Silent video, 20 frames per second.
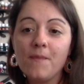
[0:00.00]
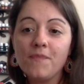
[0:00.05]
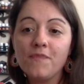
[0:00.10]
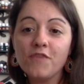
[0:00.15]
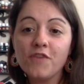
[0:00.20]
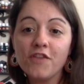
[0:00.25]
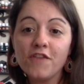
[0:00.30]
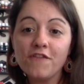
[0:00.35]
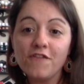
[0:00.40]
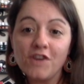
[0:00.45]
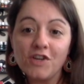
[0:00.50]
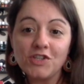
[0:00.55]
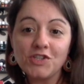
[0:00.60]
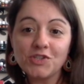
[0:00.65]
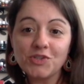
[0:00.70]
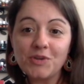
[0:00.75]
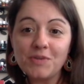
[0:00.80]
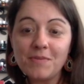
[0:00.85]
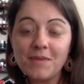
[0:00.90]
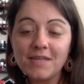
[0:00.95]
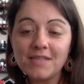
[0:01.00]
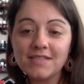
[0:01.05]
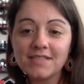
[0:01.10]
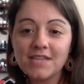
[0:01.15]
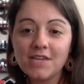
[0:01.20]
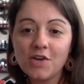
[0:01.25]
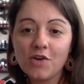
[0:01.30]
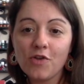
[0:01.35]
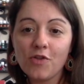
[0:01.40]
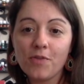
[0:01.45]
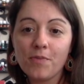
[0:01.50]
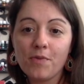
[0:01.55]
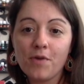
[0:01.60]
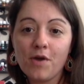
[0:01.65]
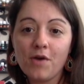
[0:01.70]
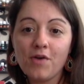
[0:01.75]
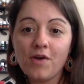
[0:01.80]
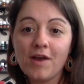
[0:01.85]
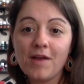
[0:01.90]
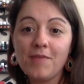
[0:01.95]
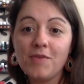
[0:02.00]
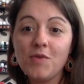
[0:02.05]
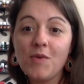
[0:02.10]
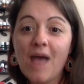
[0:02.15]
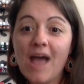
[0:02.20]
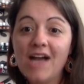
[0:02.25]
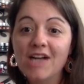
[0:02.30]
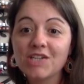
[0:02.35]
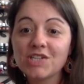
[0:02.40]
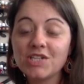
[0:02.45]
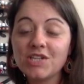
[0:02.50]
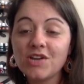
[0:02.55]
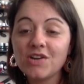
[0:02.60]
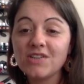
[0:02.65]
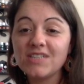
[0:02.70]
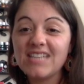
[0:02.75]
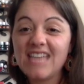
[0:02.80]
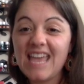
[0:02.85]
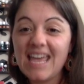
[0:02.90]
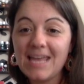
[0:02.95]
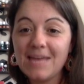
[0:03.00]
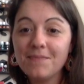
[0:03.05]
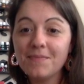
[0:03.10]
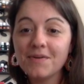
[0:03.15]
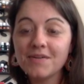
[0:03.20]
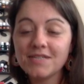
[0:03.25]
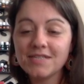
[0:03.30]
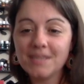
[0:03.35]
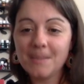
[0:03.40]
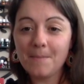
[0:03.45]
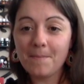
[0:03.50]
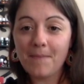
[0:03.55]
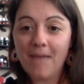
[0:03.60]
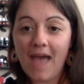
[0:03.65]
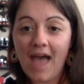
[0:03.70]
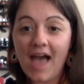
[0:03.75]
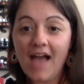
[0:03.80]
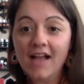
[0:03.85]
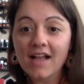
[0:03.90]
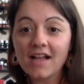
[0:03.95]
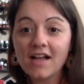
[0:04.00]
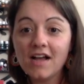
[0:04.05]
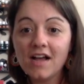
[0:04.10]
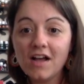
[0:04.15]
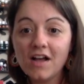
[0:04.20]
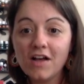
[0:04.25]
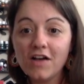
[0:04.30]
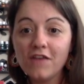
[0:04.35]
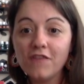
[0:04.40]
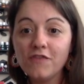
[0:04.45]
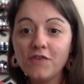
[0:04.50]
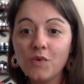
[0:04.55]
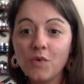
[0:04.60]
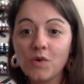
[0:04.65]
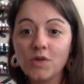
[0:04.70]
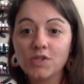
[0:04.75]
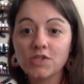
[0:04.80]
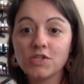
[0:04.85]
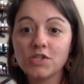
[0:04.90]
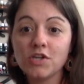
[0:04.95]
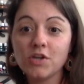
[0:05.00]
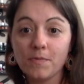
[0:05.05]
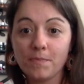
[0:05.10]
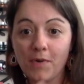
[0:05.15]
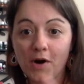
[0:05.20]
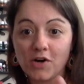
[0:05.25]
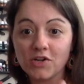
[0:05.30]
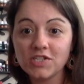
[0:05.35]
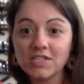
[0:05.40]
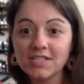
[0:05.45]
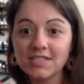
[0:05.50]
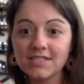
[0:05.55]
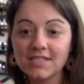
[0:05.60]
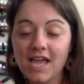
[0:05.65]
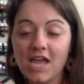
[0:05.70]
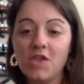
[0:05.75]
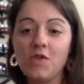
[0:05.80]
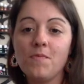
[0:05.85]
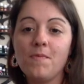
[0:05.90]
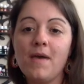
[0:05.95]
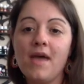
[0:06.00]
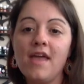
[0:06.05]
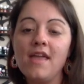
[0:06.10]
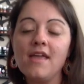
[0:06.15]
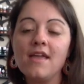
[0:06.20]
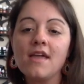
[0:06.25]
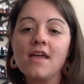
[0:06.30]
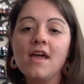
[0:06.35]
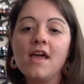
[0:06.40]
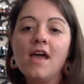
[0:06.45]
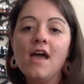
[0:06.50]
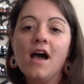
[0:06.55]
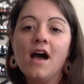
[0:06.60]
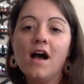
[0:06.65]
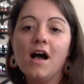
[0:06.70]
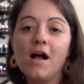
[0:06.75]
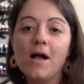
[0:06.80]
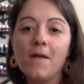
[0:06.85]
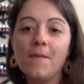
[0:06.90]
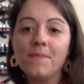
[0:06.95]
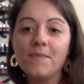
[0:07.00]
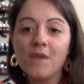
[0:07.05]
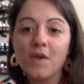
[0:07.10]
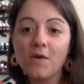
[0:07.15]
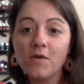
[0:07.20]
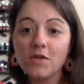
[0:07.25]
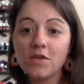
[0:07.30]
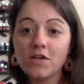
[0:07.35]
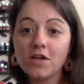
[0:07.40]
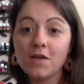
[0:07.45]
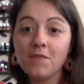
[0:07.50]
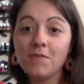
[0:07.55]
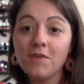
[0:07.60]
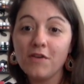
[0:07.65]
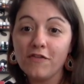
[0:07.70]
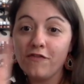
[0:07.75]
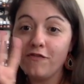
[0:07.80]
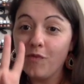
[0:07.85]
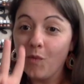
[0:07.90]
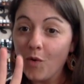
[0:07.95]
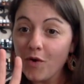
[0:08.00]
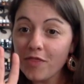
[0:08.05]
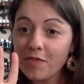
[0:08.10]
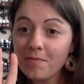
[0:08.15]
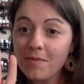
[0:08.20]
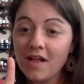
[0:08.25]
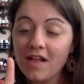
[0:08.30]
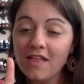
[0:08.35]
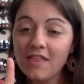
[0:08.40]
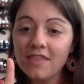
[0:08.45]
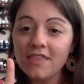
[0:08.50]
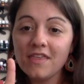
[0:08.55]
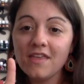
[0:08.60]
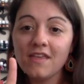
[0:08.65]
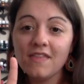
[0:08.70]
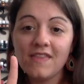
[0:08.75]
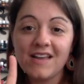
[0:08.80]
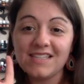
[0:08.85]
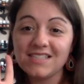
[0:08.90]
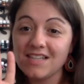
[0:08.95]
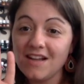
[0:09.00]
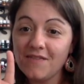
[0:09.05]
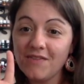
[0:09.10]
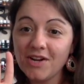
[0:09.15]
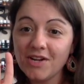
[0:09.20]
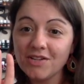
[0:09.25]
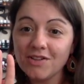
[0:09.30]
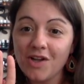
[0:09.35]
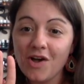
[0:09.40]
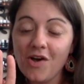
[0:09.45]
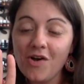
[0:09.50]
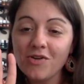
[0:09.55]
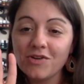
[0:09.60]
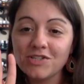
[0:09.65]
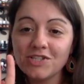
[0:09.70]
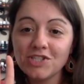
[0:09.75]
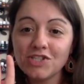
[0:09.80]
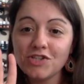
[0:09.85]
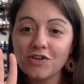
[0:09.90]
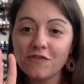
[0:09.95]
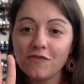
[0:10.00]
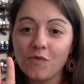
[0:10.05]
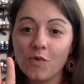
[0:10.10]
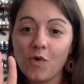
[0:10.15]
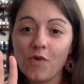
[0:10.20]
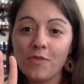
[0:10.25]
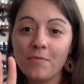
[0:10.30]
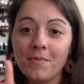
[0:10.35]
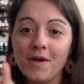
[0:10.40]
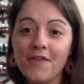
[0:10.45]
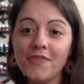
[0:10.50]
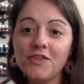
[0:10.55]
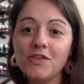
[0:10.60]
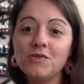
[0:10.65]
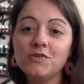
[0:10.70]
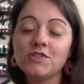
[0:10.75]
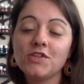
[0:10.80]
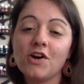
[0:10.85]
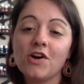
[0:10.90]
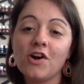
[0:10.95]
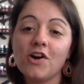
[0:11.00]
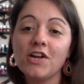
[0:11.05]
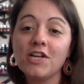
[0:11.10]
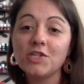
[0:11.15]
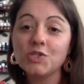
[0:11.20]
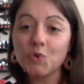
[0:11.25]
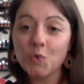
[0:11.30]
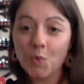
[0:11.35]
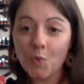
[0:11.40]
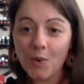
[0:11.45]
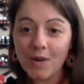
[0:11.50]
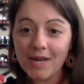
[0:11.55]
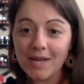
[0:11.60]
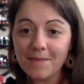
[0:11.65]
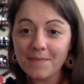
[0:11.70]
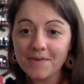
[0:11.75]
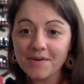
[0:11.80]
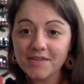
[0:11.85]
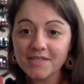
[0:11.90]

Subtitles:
for the first 3 months that you're on the program, you actually earn 10% back of your purchase that you make. Come your fourth month, that's not very long, just your fourth month, you start earning 20%